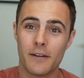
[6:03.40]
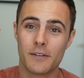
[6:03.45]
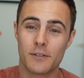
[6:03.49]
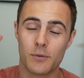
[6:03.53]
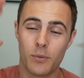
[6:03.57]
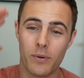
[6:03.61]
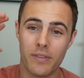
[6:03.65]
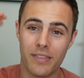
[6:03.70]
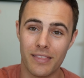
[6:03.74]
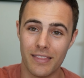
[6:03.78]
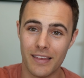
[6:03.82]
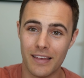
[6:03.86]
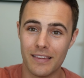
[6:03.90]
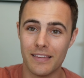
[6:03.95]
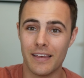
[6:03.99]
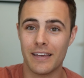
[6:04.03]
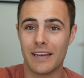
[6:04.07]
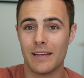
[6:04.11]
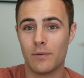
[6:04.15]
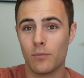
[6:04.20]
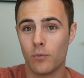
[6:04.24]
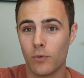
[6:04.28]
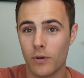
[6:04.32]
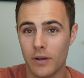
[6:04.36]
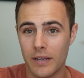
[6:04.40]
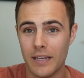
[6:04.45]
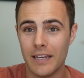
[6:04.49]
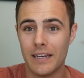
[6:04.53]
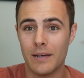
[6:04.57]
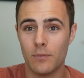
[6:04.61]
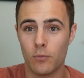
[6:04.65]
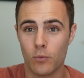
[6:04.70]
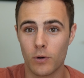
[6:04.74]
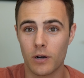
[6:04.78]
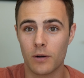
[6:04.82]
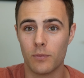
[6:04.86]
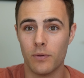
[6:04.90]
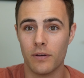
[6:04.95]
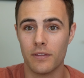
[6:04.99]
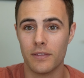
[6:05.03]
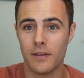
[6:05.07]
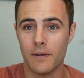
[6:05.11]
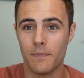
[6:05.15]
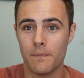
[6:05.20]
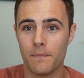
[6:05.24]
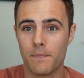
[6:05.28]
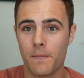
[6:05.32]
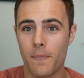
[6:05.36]
to when then he can work with
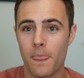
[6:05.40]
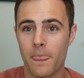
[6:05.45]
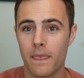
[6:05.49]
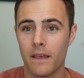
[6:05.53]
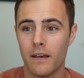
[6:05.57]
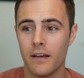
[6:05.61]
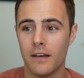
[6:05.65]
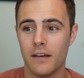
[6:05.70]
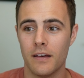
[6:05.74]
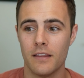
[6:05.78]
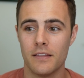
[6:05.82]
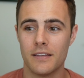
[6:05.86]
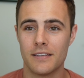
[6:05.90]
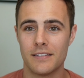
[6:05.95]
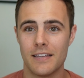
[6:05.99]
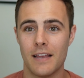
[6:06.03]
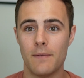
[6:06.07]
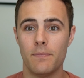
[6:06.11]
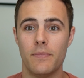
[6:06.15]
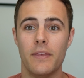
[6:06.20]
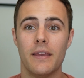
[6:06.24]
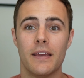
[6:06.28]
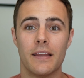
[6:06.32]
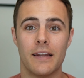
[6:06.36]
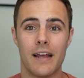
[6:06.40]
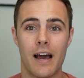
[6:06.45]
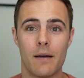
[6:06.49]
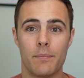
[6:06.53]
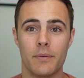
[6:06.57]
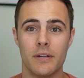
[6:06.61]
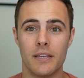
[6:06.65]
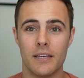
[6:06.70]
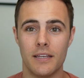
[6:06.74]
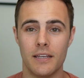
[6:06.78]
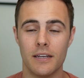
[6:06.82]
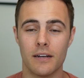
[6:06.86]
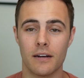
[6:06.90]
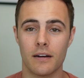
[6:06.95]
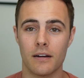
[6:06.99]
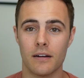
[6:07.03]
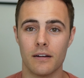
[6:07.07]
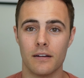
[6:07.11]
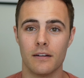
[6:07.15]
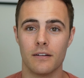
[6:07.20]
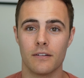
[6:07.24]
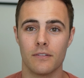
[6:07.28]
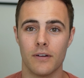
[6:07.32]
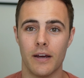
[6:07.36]
them. The same thing can happen here,
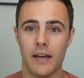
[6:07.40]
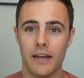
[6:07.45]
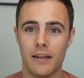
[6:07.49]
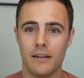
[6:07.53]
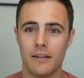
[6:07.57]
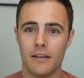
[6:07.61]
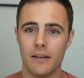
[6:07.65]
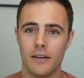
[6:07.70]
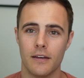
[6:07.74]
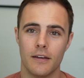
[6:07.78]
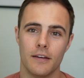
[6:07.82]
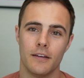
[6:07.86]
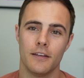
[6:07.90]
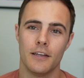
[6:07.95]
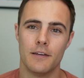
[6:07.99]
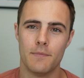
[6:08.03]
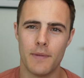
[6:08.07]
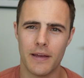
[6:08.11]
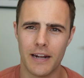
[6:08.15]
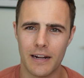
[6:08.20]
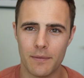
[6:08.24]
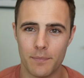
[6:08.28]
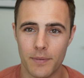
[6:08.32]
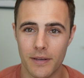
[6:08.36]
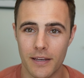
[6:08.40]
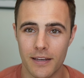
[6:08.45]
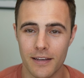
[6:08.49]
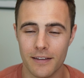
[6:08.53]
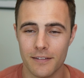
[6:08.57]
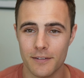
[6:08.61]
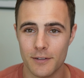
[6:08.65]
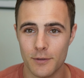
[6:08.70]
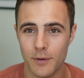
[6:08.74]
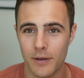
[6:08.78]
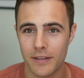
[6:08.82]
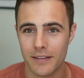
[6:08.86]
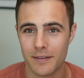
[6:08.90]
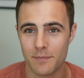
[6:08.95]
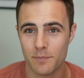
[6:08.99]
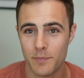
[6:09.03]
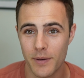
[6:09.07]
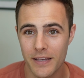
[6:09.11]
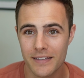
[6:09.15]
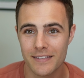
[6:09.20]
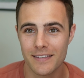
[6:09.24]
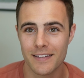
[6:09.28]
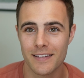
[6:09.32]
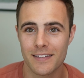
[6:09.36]
right? You may not be doing
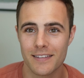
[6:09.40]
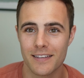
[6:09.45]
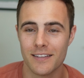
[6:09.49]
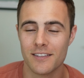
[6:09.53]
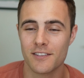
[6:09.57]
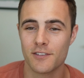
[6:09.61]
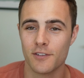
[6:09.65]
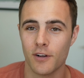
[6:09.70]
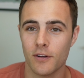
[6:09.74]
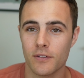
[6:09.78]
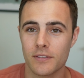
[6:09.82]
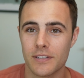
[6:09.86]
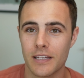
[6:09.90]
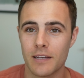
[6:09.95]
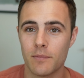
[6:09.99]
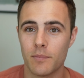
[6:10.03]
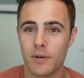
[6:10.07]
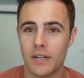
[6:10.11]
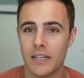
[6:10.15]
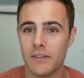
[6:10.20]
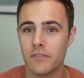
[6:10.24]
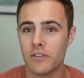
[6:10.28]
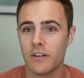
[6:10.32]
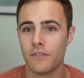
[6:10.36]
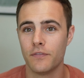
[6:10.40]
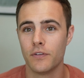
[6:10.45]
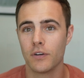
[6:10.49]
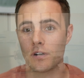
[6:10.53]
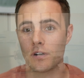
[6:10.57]
business consulting, but even if